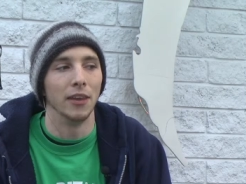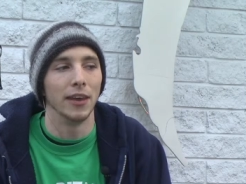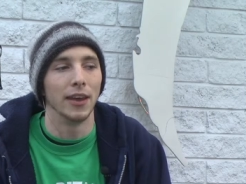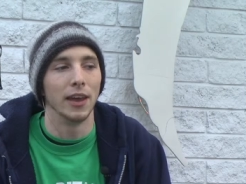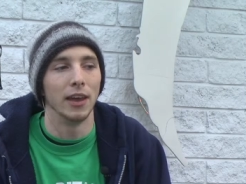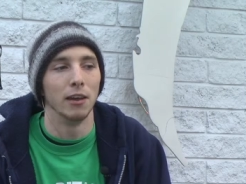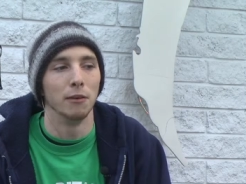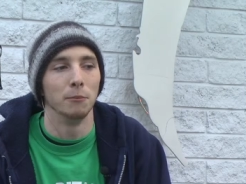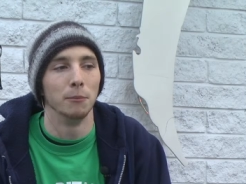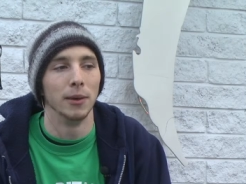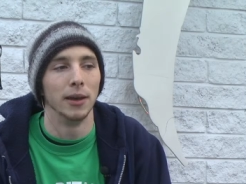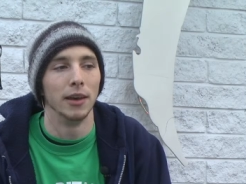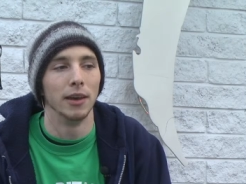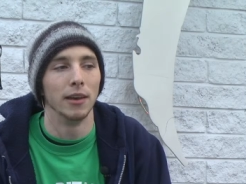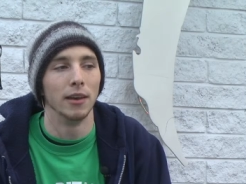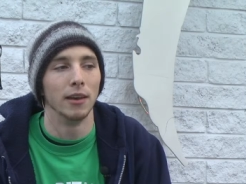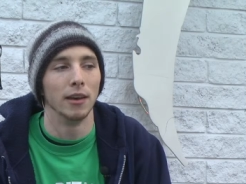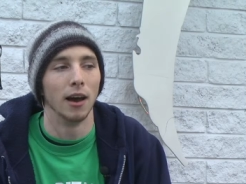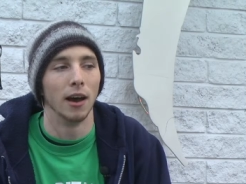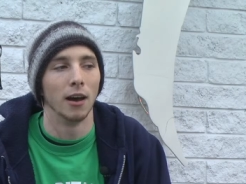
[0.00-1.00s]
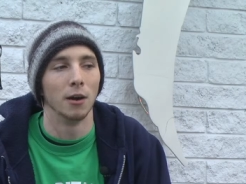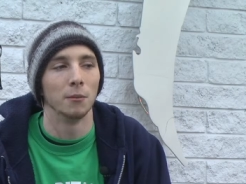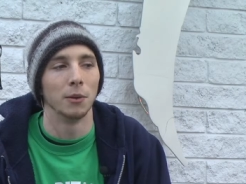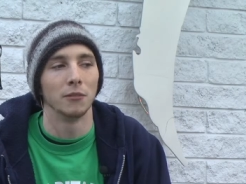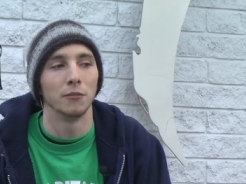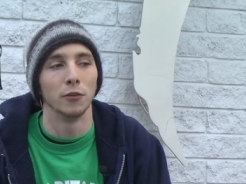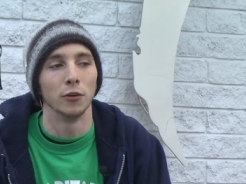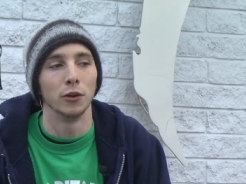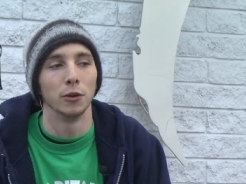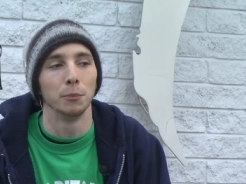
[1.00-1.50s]
they gave me uh,
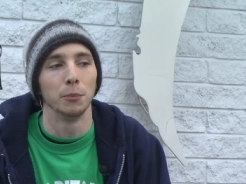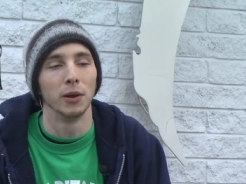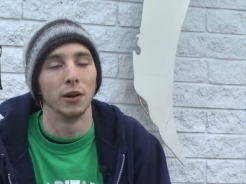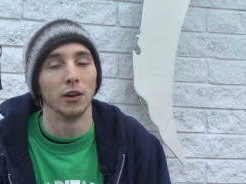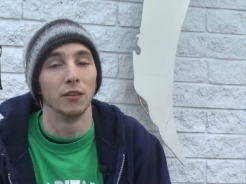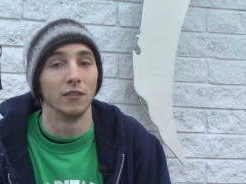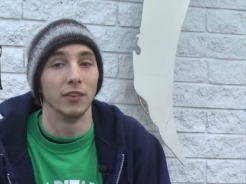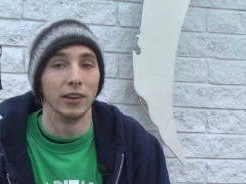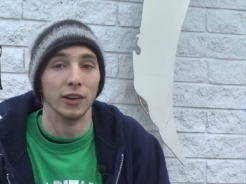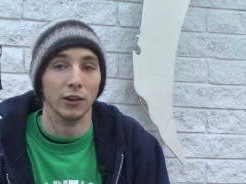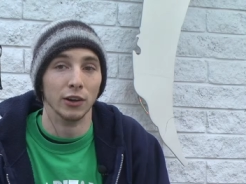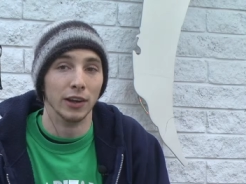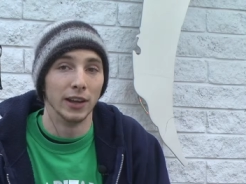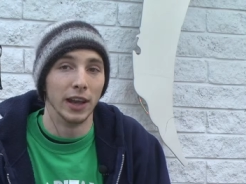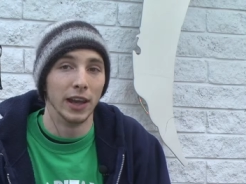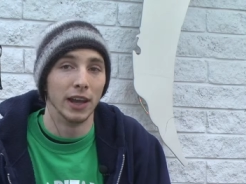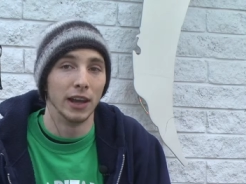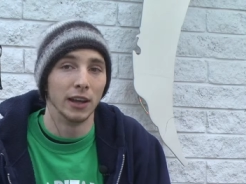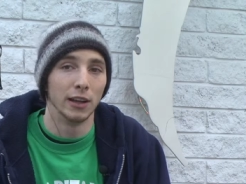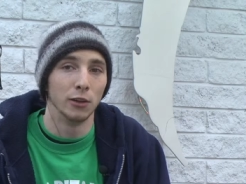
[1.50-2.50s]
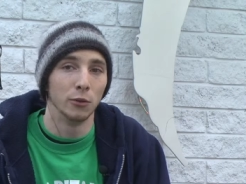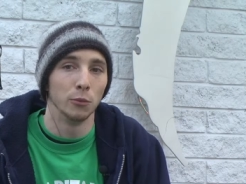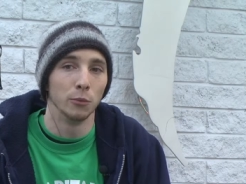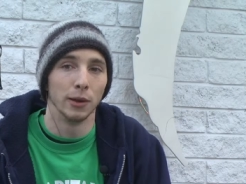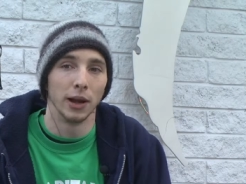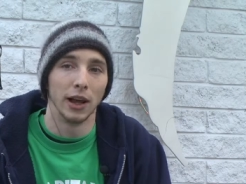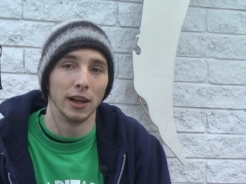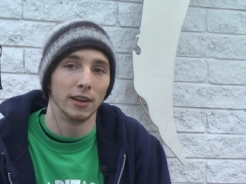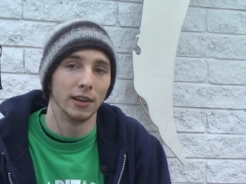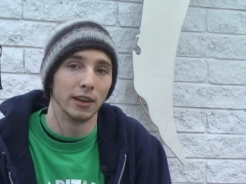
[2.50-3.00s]
my first pair of hearing aids
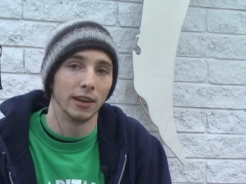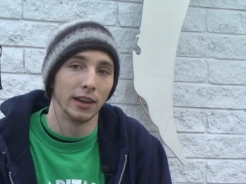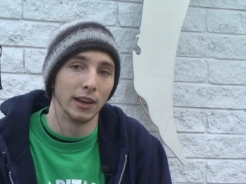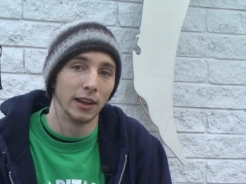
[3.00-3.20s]
when I was in